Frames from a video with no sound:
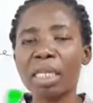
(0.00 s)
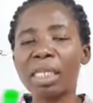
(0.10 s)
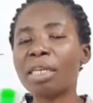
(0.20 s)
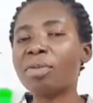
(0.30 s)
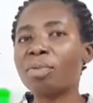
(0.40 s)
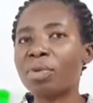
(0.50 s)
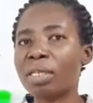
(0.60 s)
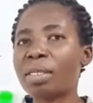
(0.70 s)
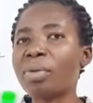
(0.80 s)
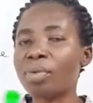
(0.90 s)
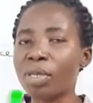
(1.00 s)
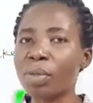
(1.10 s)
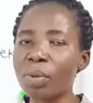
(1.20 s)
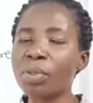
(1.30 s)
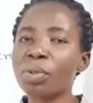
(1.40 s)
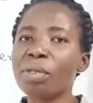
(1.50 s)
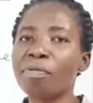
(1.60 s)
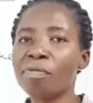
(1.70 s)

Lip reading: then we go to the